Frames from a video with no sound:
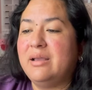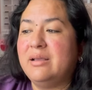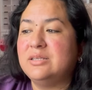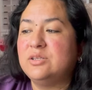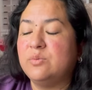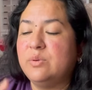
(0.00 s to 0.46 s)

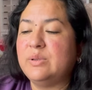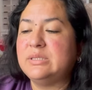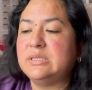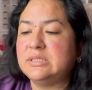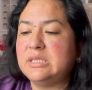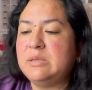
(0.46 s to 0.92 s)
So we went
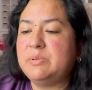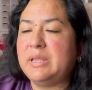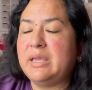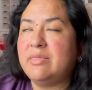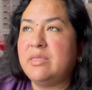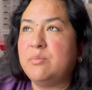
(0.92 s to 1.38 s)
to sleep
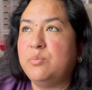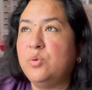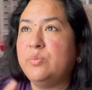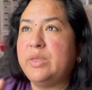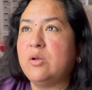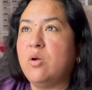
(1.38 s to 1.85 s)
late, and then
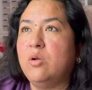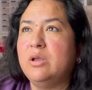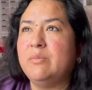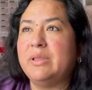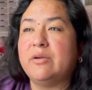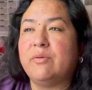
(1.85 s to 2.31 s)
boom, they call
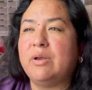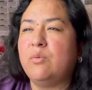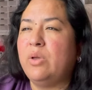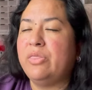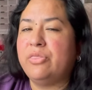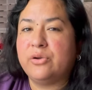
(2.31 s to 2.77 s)
him like around
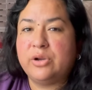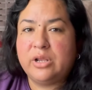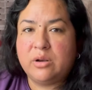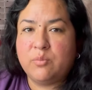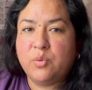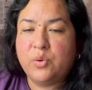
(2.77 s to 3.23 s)
1:30
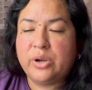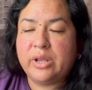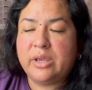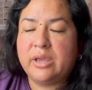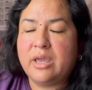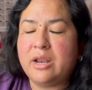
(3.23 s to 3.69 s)
in the
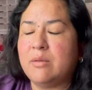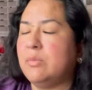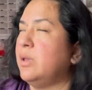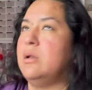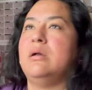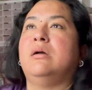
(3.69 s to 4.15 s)
morning, and I'm
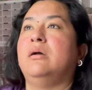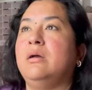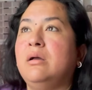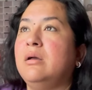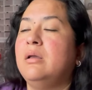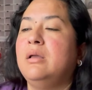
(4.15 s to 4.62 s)
like,
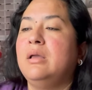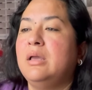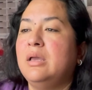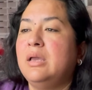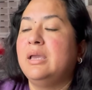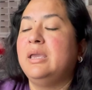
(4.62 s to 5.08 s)
oh,
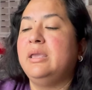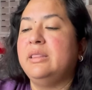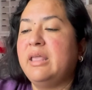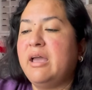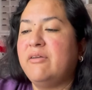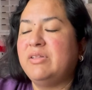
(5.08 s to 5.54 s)
he
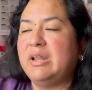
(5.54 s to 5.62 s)
left.